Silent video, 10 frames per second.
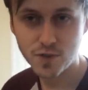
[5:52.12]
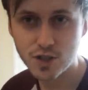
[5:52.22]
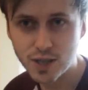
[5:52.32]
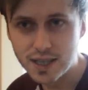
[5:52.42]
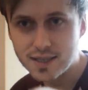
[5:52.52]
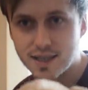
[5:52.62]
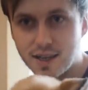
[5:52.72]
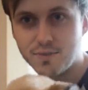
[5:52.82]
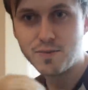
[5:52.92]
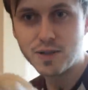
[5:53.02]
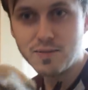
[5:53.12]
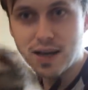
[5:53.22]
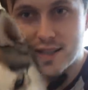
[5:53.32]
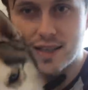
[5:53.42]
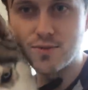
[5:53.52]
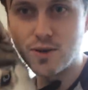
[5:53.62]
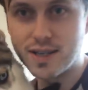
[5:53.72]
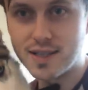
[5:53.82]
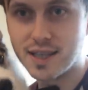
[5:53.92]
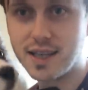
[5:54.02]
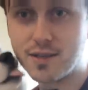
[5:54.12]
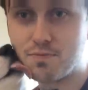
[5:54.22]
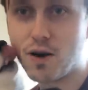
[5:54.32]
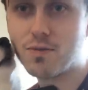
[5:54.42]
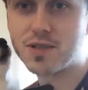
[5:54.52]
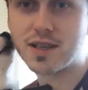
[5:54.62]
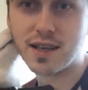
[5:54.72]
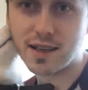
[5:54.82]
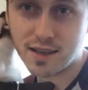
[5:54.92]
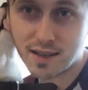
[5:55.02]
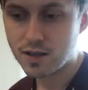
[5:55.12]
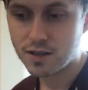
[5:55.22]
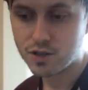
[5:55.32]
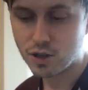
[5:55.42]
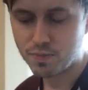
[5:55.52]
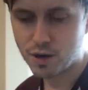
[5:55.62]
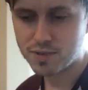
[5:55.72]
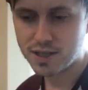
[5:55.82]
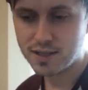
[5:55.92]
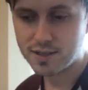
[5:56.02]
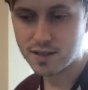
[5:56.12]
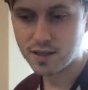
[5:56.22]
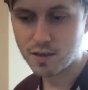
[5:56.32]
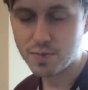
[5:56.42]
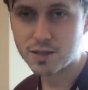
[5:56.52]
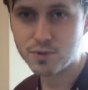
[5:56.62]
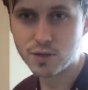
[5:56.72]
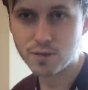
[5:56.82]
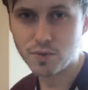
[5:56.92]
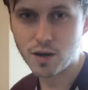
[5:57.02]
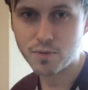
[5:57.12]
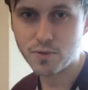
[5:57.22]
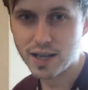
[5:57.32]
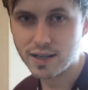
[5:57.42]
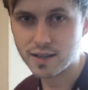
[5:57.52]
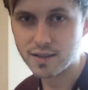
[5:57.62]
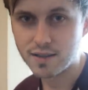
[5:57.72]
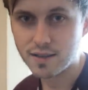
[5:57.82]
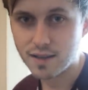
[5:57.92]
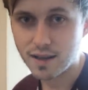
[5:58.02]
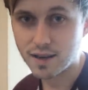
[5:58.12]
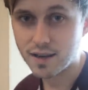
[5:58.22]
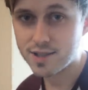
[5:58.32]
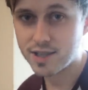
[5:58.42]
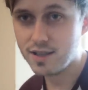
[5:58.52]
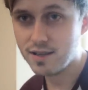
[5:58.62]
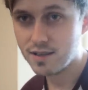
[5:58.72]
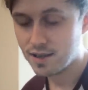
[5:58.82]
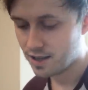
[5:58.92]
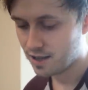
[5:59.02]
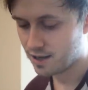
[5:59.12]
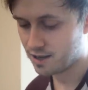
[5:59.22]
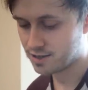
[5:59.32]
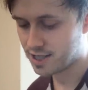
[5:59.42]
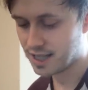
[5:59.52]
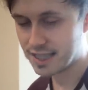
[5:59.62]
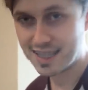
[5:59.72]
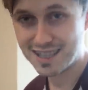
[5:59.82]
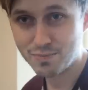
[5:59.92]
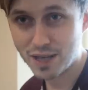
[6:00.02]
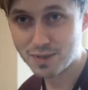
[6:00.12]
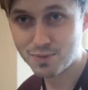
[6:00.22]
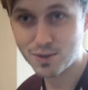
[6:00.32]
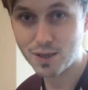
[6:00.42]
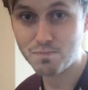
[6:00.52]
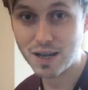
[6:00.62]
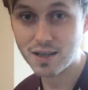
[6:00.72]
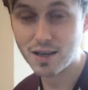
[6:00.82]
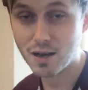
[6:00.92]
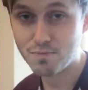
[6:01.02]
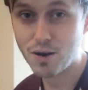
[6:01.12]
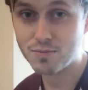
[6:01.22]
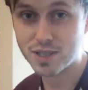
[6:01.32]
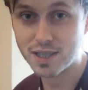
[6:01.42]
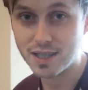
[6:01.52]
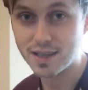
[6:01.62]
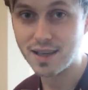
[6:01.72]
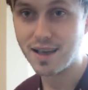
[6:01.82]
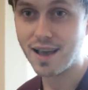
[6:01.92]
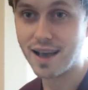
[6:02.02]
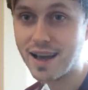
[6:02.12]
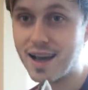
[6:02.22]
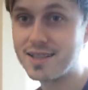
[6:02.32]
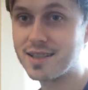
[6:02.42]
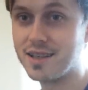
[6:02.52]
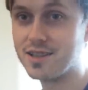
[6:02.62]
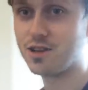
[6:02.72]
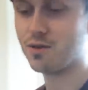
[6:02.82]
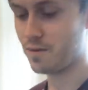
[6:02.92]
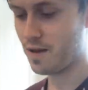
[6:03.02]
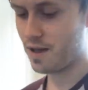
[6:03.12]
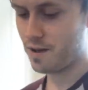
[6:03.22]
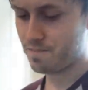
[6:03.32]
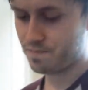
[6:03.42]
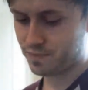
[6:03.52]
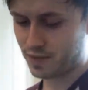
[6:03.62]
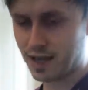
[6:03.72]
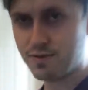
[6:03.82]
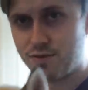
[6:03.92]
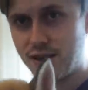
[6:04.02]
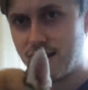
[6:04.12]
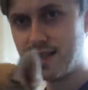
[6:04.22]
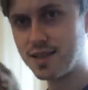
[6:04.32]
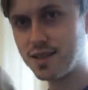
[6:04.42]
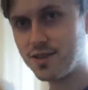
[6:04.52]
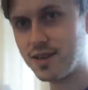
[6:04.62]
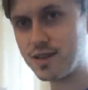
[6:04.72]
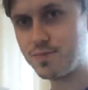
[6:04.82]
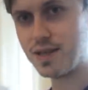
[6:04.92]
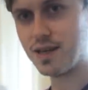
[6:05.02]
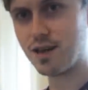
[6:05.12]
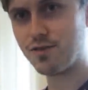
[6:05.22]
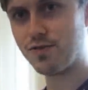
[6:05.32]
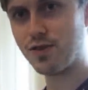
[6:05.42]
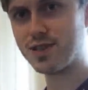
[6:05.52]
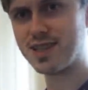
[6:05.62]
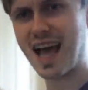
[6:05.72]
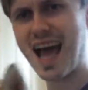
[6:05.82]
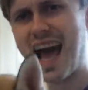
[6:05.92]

So he's a, people keep asking, what is he? He's a Pomsky. So a Pomsky is a mix between a Pomeranian and a Husky. Now Tychus is a mix between a Pomsky and a Husky. So I have a feeling he's going to turn out to be a full-size